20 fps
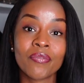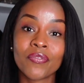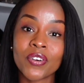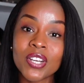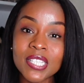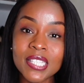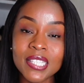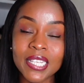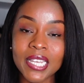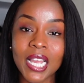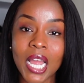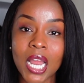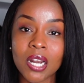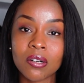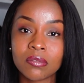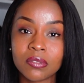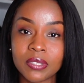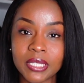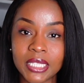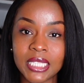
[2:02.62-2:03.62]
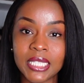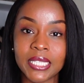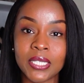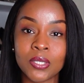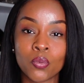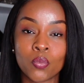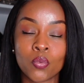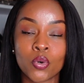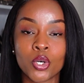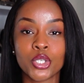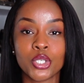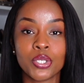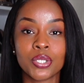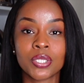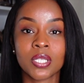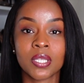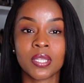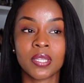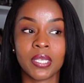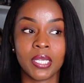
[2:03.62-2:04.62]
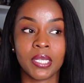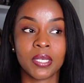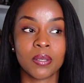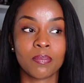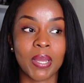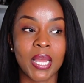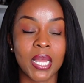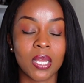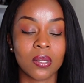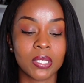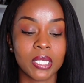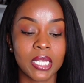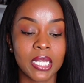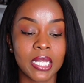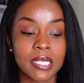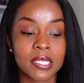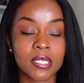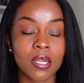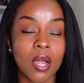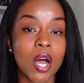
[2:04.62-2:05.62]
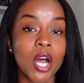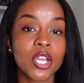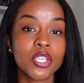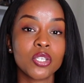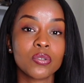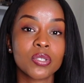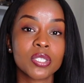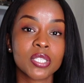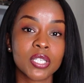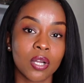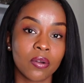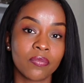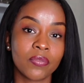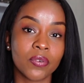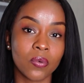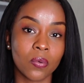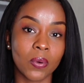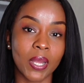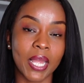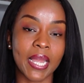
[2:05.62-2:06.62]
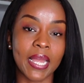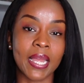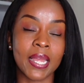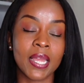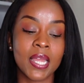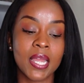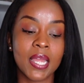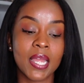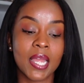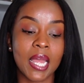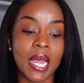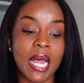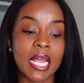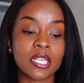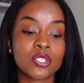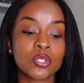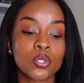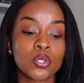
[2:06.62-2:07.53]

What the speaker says: first thing I really want you to think about is, are you self-aware as